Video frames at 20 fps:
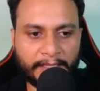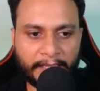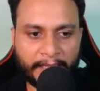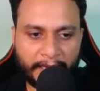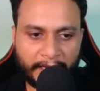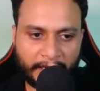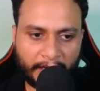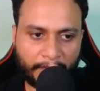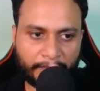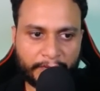
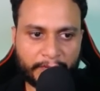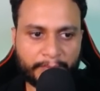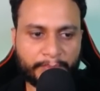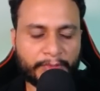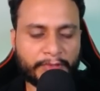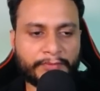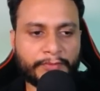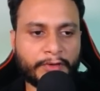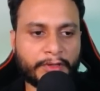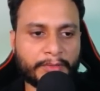And after
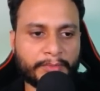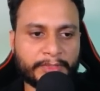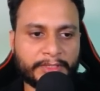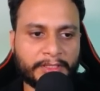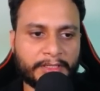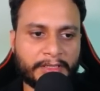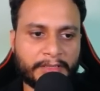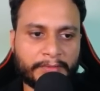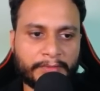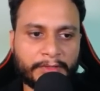performing
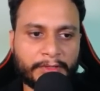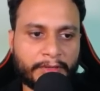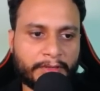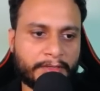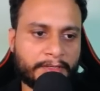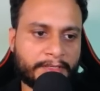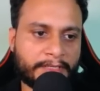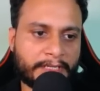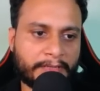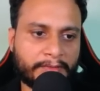the level
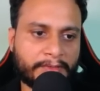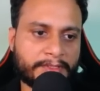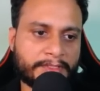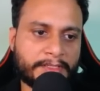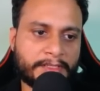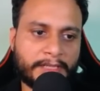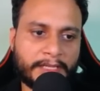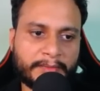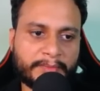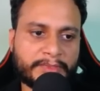order
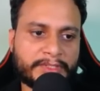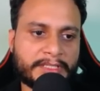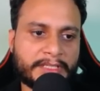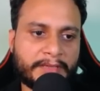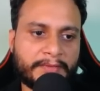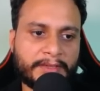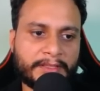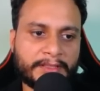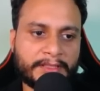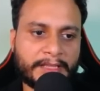traversal, I am
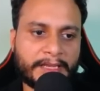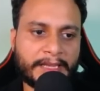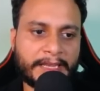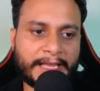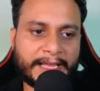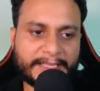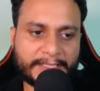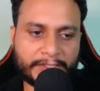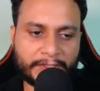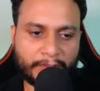saving the
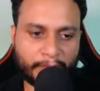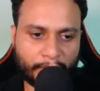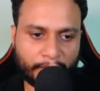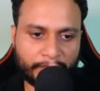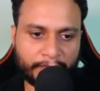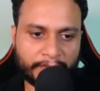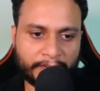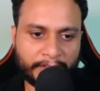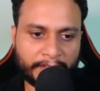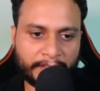last
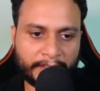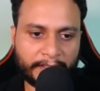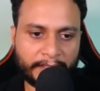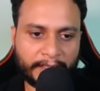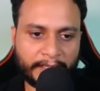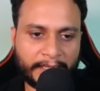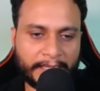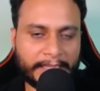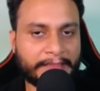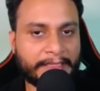node,
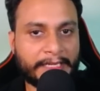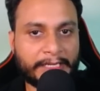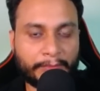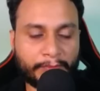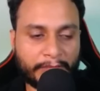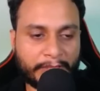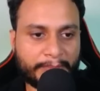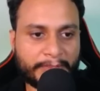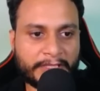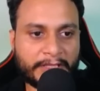and that
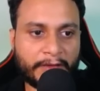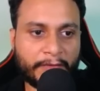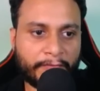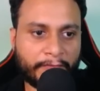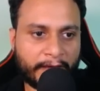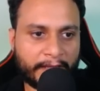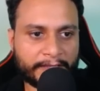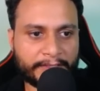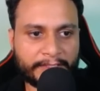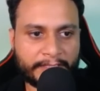will be the
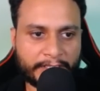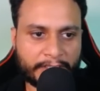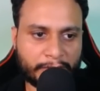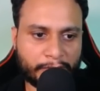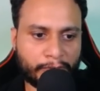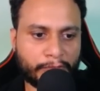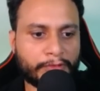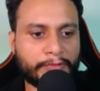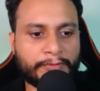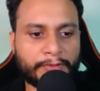farthest
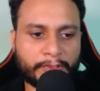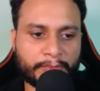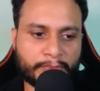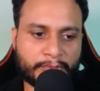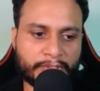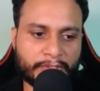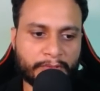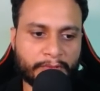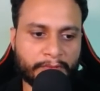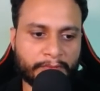node from
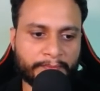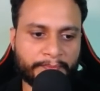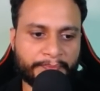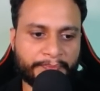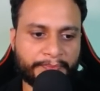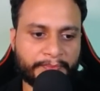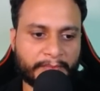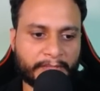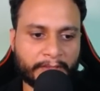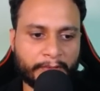0.
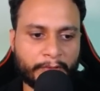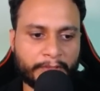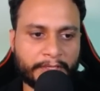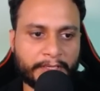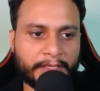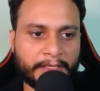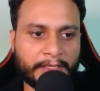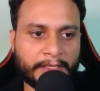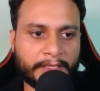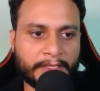
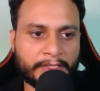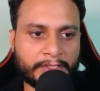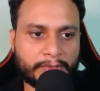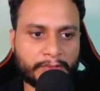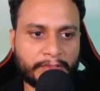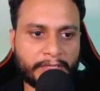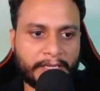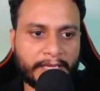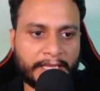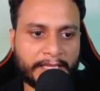Okay. So
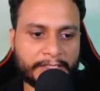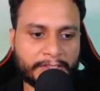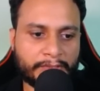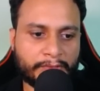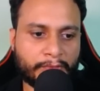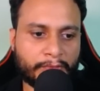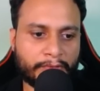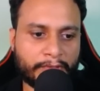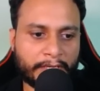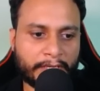the last
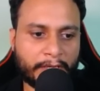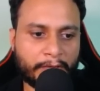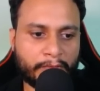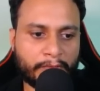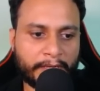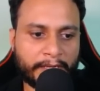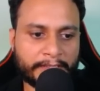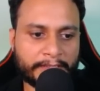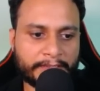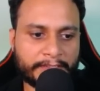node now
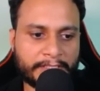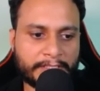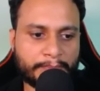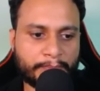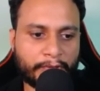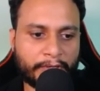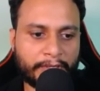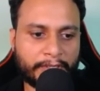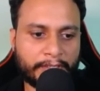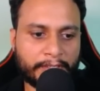at this
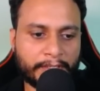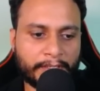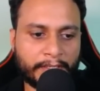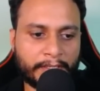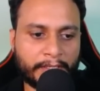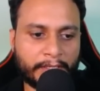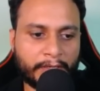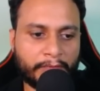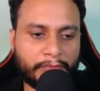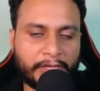point
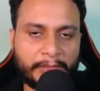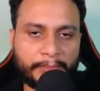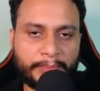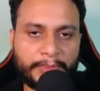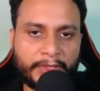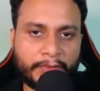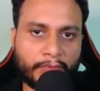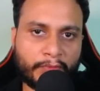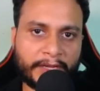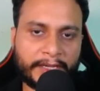will
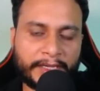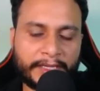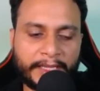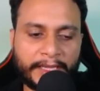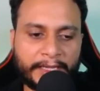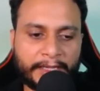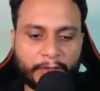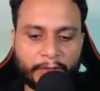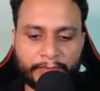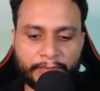be one
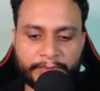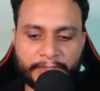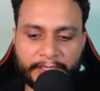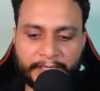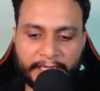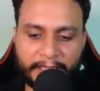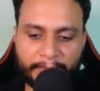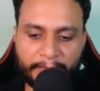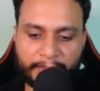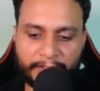end of the
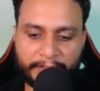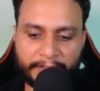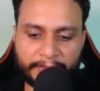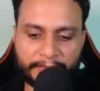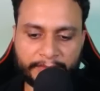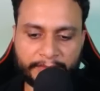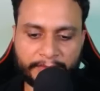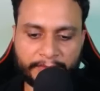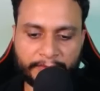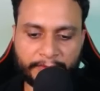diameter.
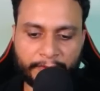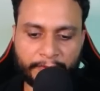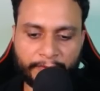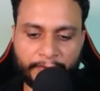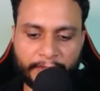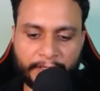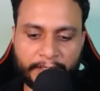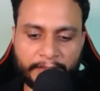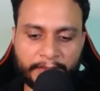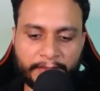
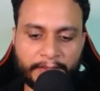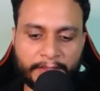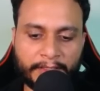Fine.